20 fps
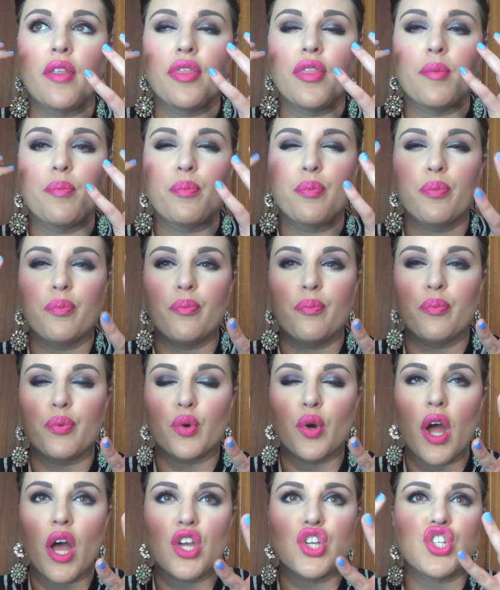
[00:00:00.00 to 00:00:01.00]
the
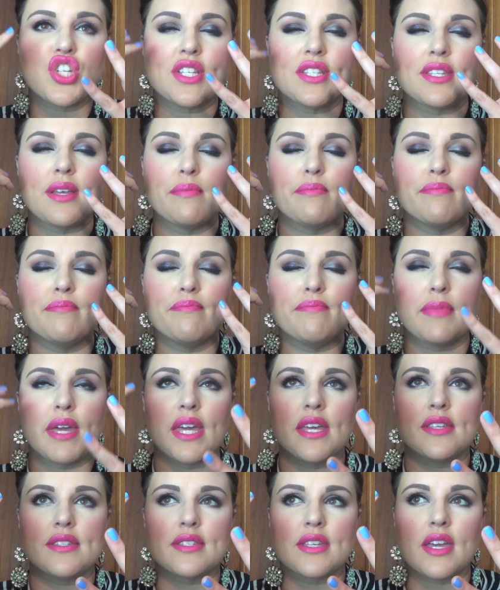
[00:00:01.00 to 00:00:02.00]
brush is
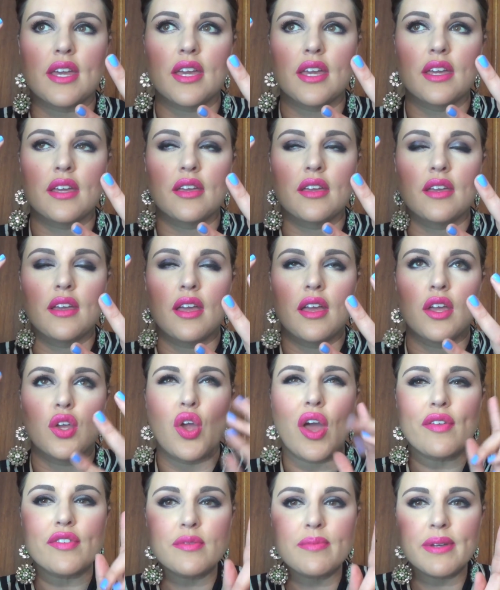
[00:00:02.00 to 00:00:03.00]
amazing.
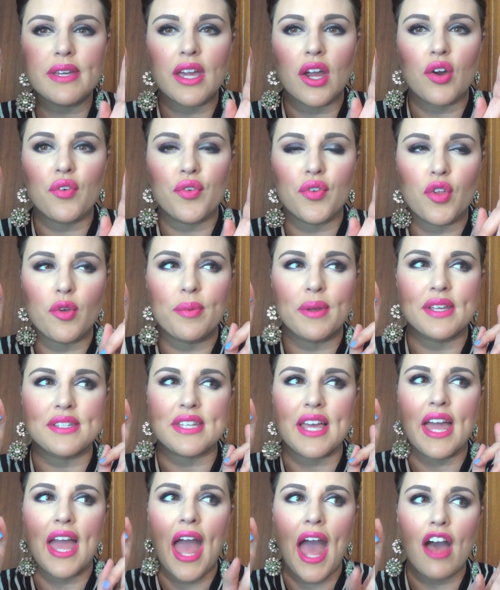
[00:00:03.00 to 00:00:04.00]
You have to be careful though
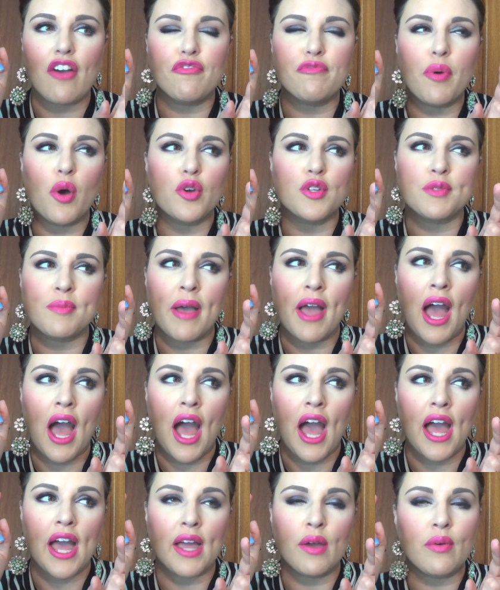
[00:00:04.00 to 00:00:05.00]
because I have poked my
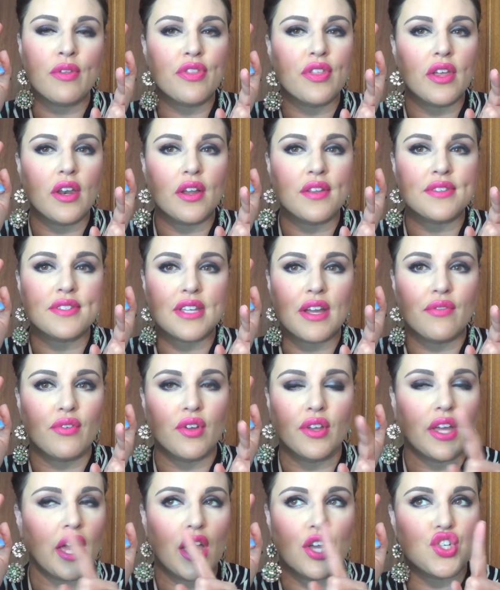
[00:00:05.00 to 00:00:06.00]
eye with it on
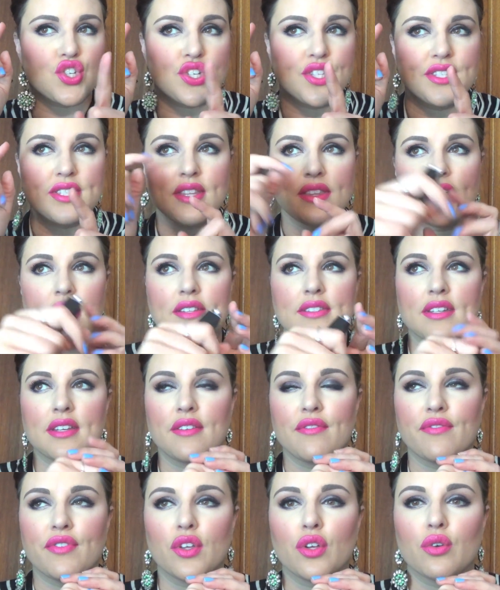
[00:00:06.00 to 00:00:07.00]
several occasions and that
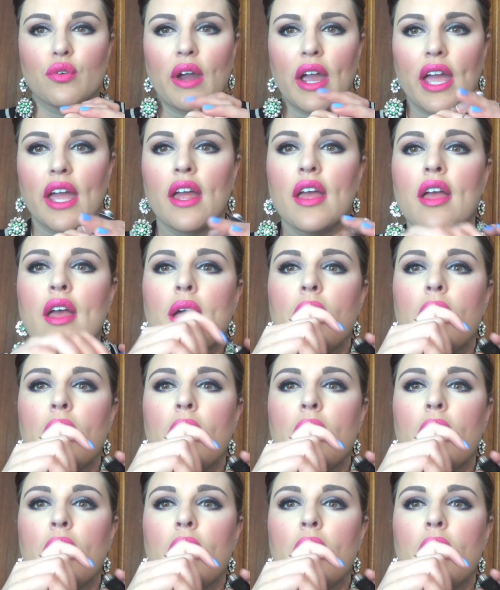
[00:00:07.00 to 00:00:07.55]
didn't feel great.